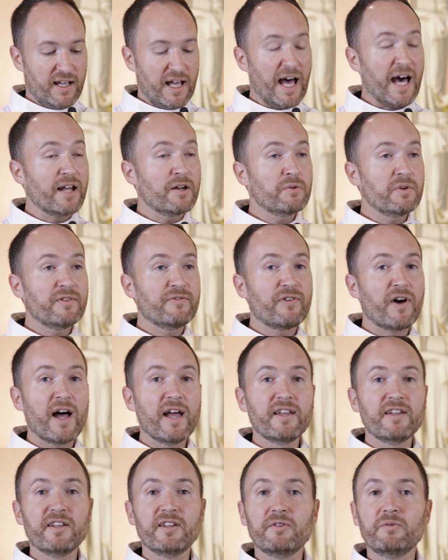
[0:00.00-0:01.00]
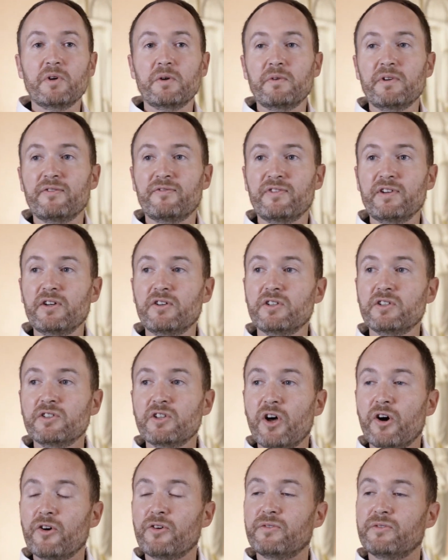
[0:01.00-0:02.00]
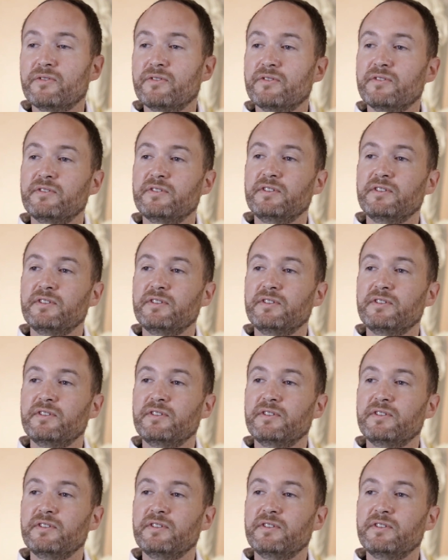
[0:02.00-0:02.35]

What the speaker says: How do we find it when we feel alone?